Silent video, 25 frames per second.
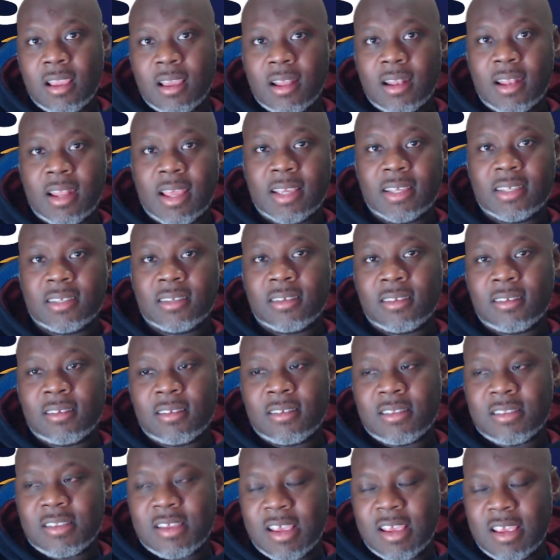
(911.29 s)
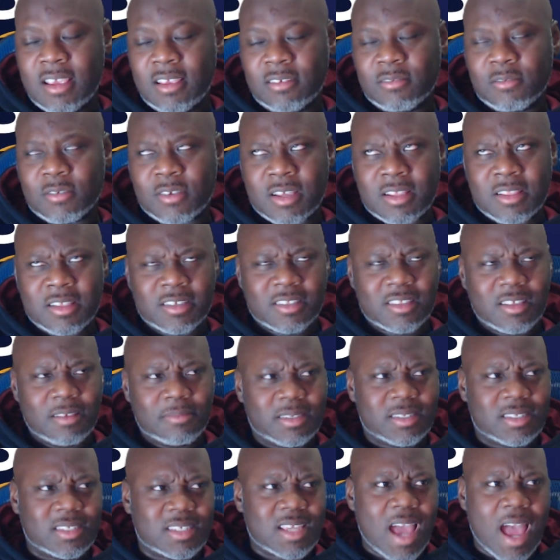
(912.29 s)
like they looked up
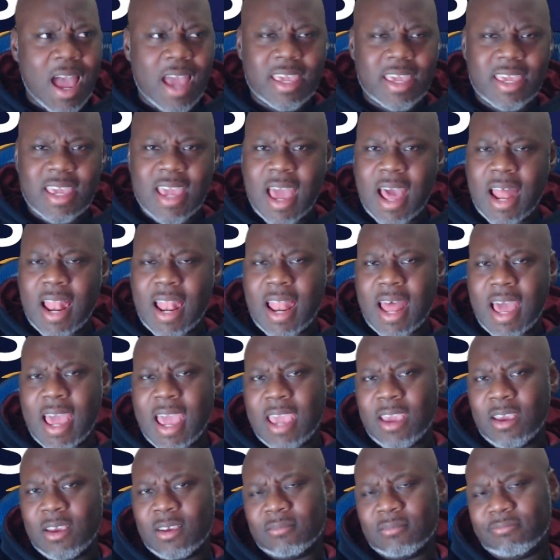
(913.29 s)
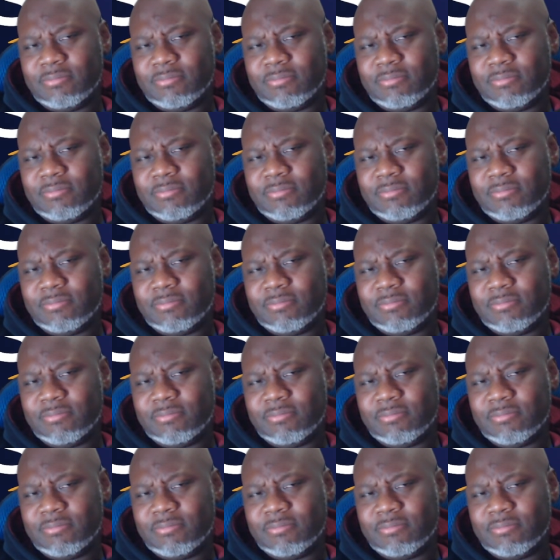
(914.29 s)
this guy, he had like